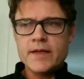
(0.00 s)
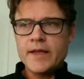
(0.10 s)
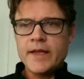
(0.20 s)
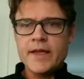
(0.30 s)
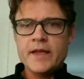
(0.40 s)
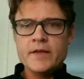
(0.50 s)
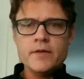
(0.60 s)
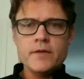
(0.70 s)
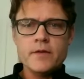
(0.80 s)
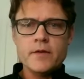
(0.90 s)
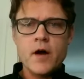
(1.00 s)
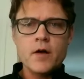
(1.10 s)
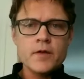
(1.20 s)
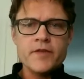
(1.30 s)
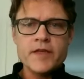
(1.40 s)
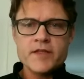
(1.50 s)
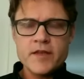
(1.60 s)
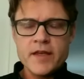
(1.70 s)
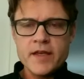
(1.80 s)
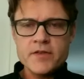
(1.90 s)
and all of these
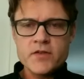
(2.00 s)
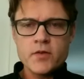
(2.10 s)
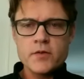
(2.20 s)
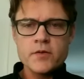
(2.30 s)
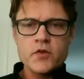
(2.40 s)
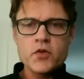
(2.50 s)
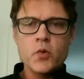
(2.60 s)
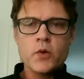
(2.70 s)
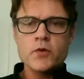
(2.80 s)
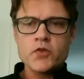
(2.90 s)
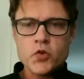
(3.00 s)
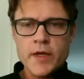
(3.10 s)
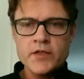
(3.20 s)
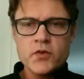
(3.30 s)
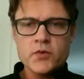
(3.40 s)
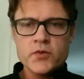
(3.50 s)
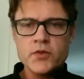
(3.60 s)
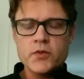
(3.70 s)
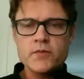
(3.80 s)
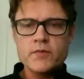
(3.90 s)
things you are no stranger
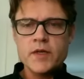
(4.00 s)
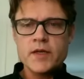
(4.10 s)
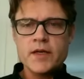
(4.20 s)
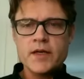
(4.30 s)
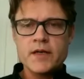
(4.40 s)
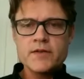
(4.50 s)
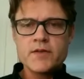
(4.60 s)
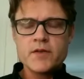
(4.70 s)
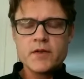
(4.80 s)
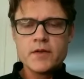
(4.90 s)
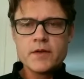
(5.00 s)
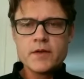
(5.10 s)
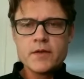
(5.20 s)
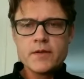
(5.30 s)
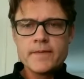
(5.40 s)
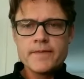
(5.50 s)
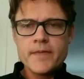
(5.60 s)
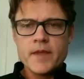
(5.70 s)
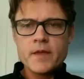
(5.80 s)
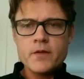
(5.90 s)
to, because
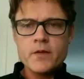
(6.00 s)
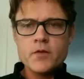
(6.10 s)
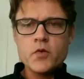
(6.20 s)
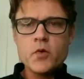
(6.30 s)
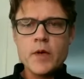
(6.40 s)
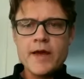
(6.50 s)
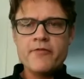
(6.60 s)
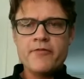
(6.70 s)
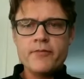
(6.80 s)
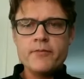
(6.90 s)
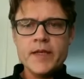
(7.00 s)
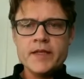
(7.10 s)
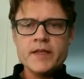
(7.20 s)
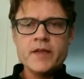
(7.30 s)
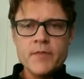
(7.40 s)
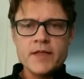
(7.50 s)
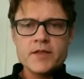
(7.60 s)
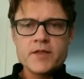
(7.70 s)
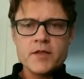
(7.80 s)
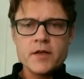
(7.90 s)
you have been in the
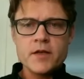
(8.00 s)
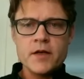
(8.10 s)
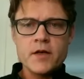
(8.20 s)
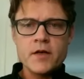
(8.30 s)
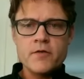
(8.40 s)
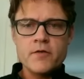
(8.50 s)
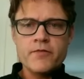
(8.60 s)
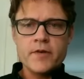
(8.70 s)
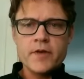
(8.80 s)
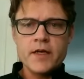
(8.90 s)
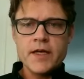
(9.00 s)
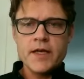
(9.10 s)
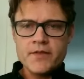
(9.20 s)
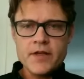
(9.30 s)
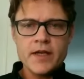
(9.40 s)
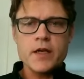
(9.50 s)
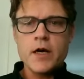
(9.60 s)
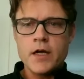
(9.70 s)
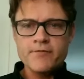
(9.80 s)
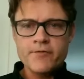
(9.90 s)
midst of ethnic
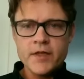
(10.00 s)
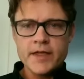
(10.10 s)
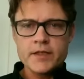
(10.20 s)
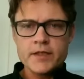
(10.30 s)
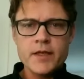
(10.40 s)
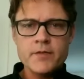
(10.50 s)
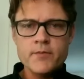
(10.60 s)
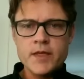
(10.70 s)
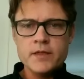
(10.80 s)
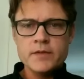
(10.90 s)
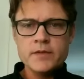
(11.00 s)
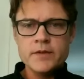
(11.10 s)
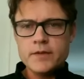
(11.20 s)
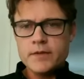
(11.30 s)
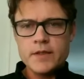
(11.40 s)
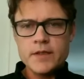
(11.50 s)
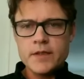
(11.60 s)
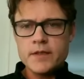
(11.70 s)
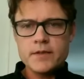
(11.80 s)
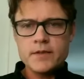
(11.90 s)
conflict and been
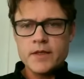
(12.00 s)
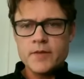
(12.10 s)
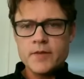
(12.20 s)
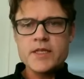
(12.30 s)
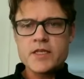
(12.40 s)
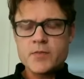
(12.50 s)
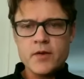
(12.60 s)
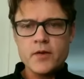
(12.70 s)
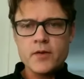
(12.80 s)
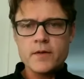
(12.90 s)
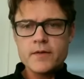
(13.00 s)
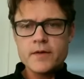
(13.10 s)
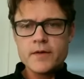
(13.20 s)
a peacemaker.